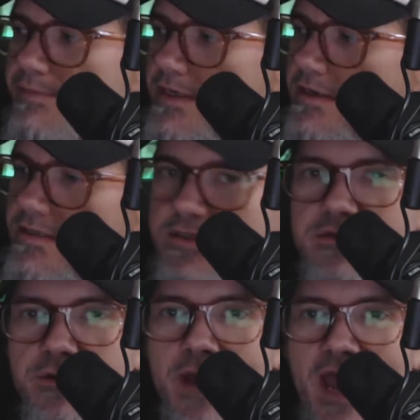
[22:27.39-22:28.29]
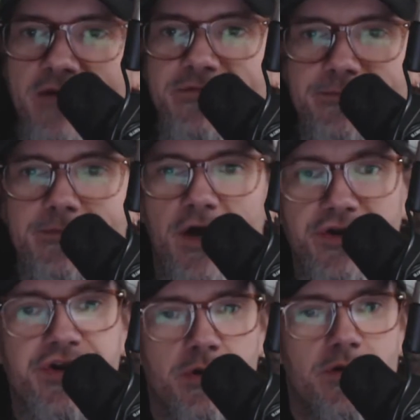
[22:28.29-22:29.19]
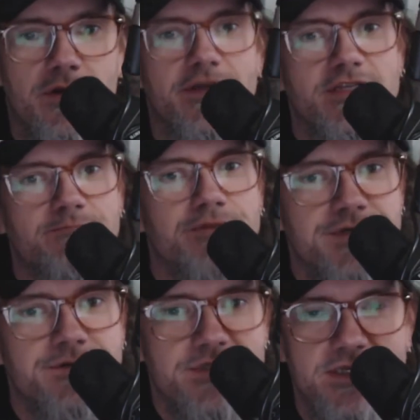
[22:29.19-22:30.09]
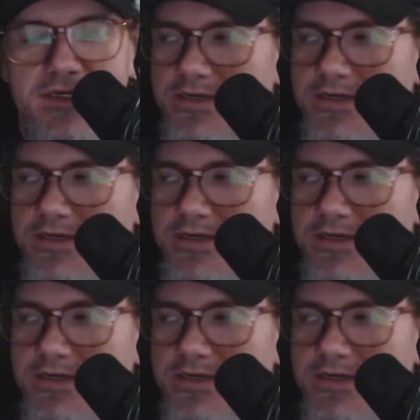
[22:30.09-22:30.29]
because you have a Door that's producing a